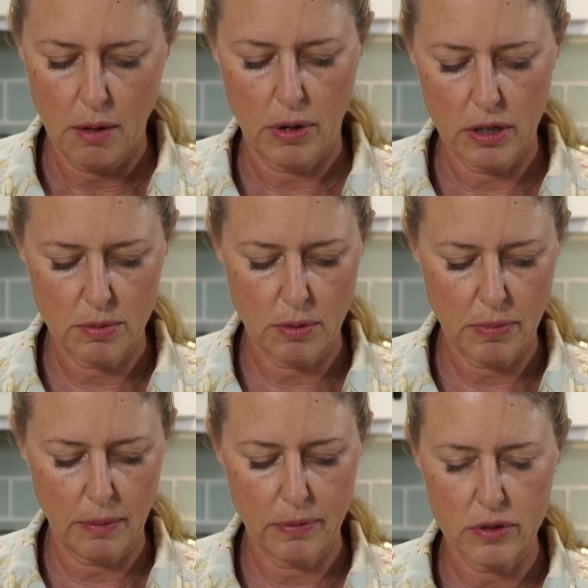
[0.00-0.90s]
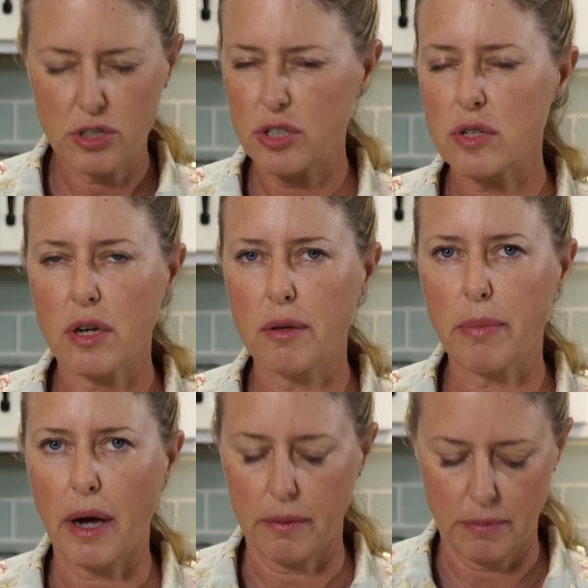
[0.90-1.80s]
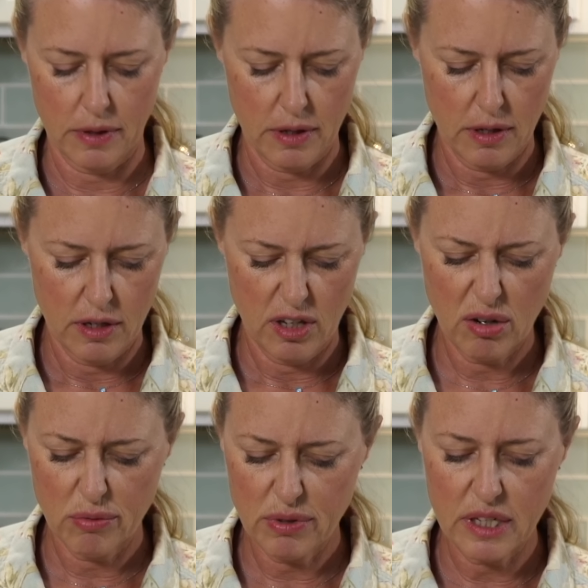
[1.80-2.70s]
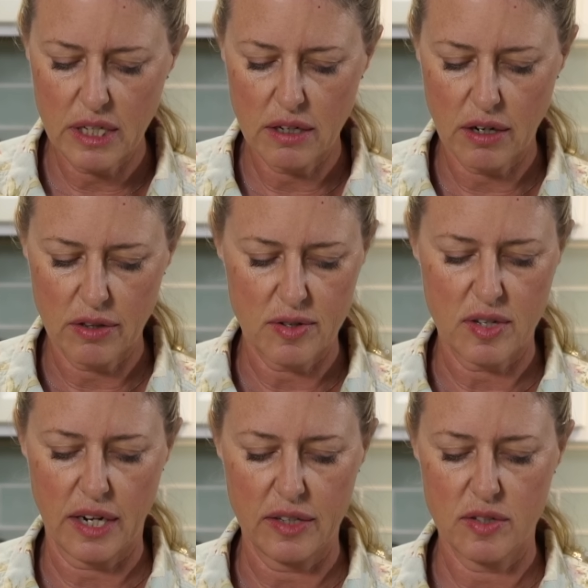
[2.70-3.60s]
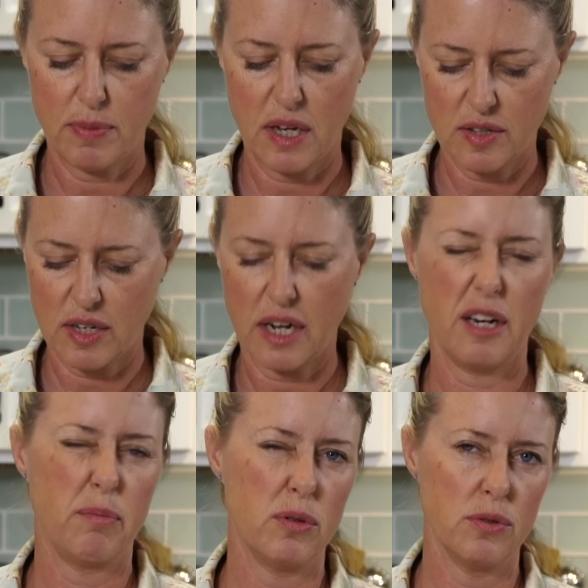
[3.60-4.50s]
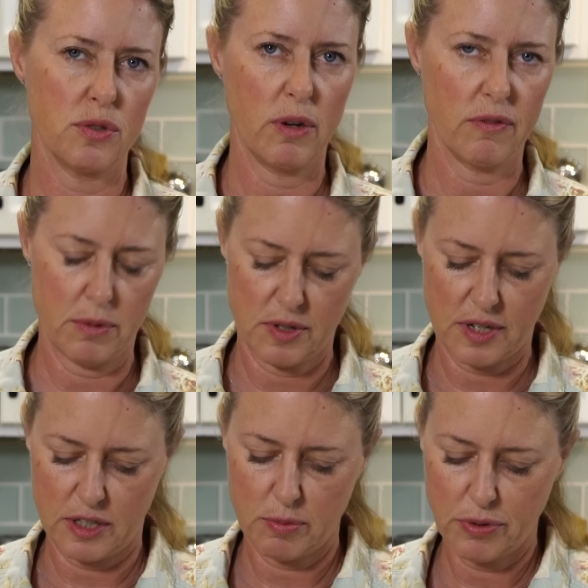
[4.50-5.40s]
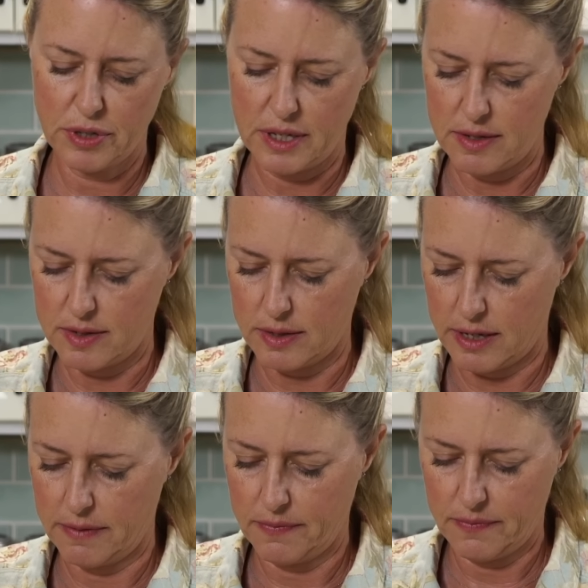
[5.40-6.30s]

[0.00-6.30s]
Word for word: parchment paper just on the bottom. You don't really need it on the sides because it kind of pulls away from the sides pretty easily.